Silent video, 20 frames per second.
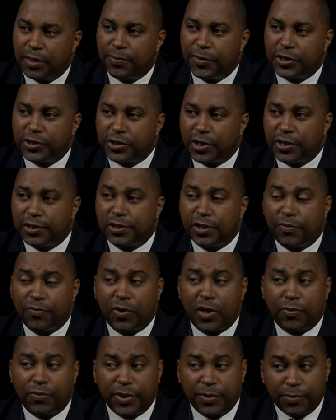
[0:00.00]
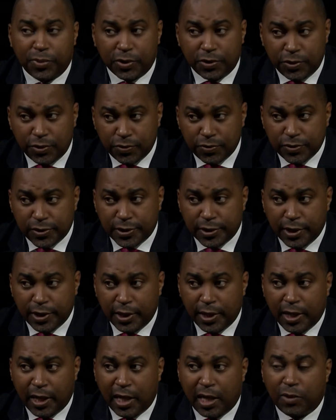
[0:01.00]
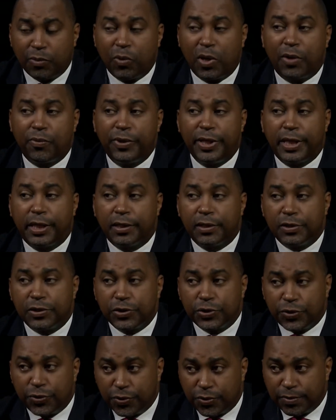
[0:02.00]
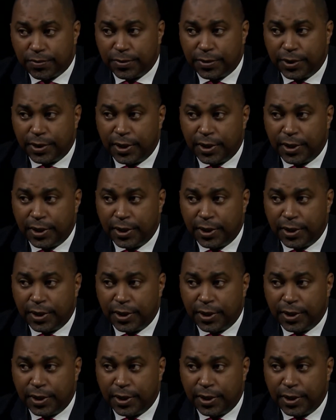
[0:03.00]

majority of what we produce and what we consume.